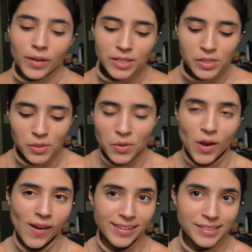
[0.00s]
going to
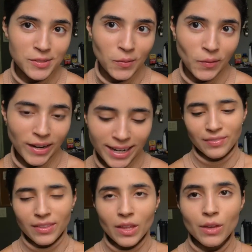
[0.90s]
contour.
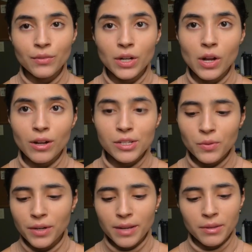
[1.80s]
For
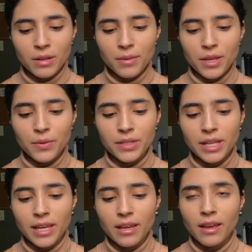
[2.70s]
contouring, I'm going to be
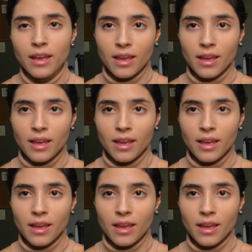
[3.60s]
using